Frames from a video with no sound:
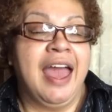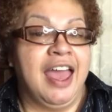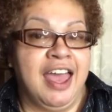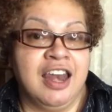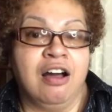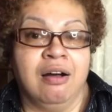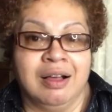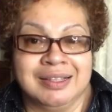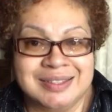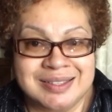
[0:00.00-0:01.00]
and
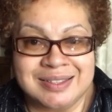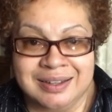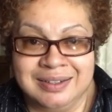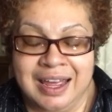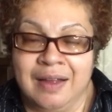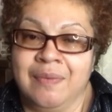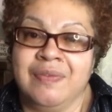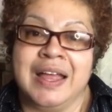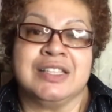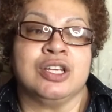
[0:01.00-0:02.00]
on Sunday.
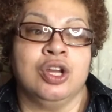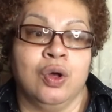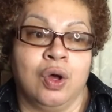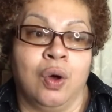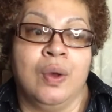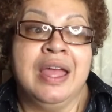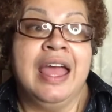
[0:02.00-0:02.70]
That's a no-go.